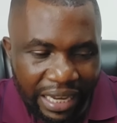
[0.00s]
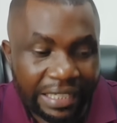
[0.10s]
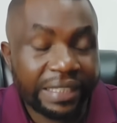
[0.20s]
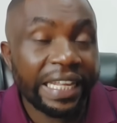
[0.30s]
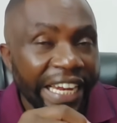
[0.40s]

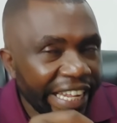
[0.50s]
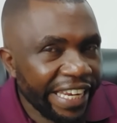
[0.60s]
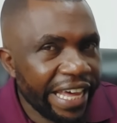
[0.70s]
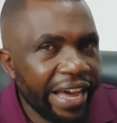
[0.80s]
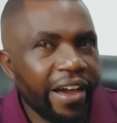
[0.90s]
as the
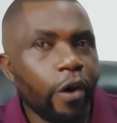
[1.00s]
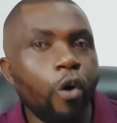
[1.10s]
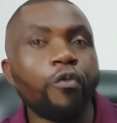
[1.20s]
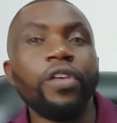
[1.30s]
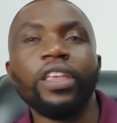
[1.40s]
leader
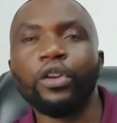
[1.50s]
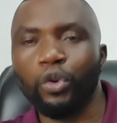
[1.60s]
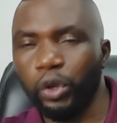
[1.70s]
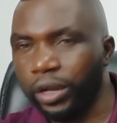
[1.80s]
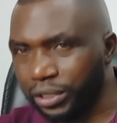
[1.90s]
of the
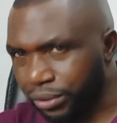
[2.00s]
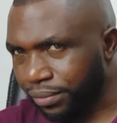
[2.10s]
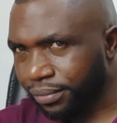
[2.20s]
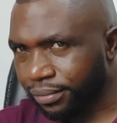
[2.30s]
Kikuyu nation.